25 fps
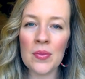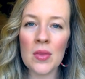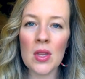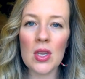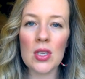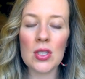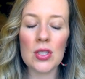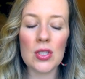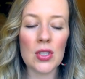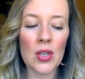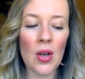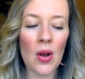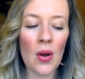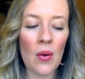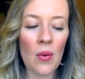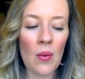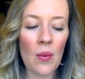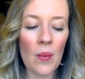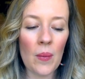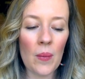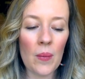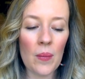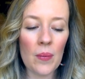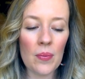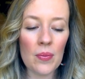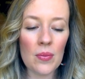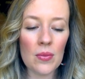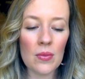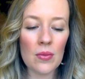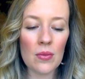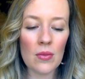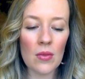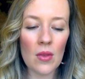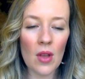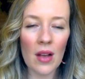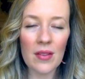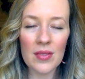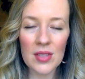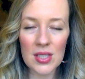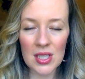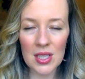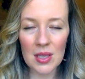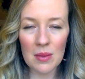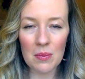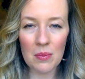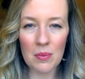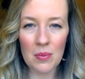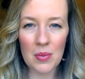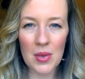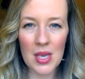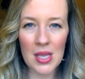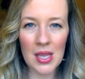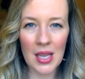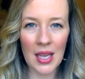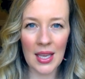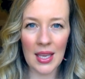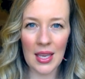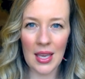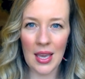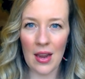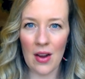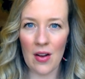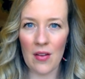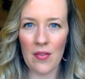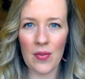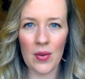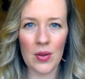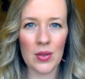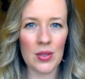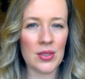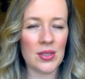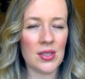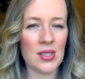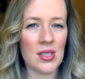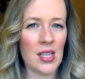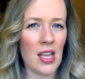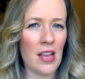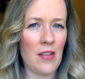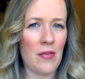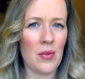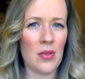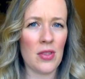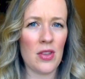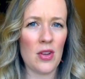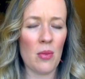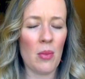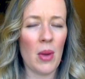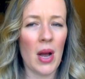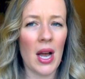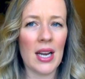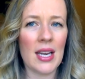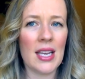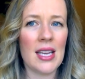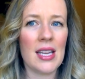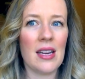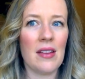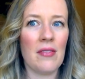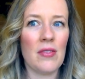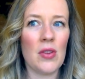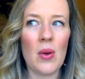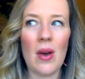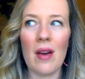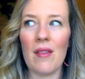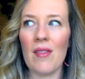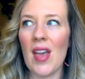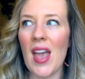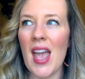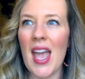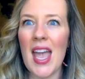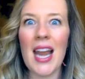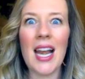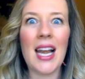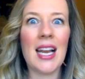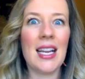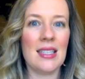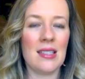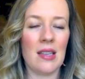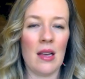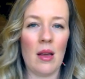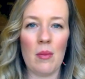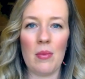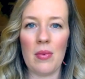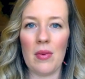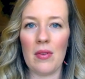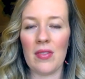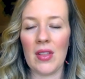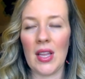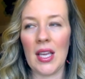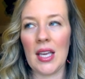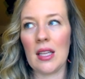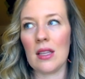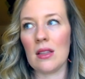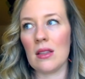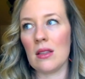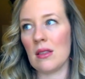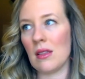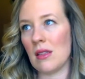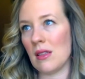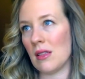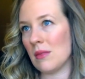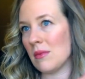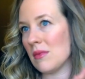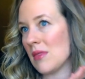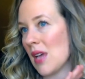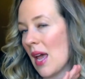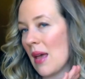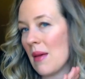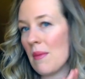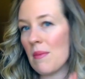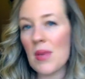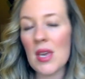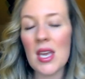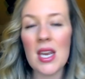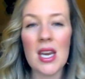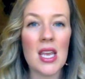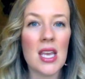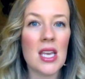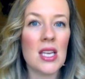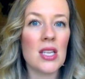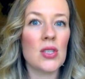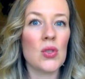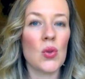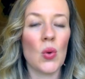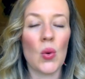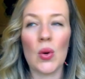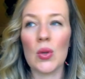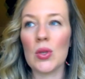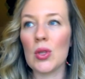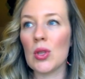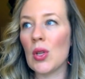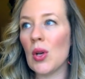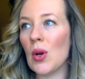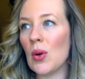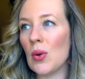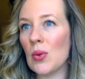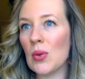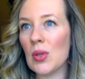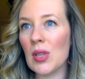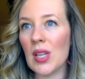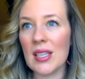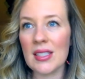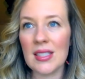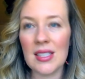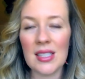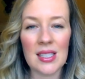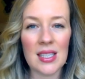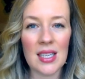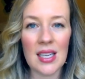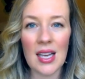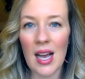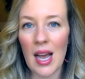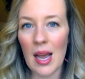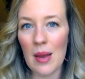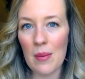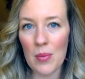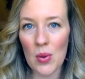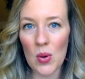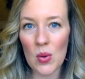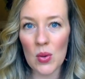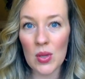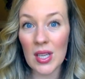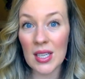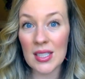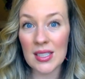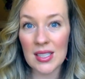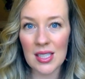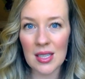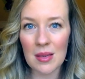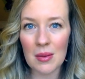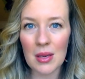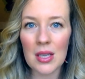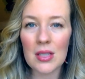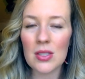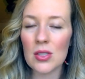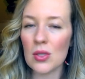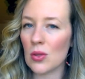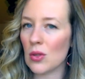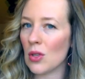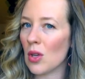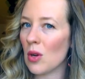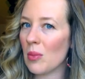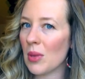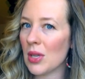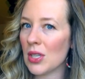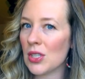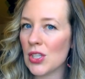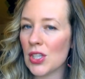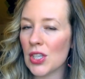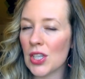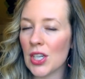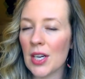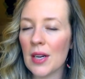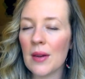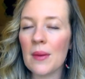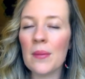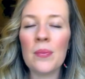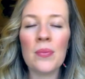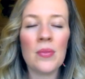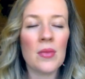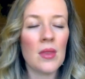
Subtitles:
So obviously be like careful and safe with your body. And if you have any type of like diabetes or hypoglycemia, so low blood sugar,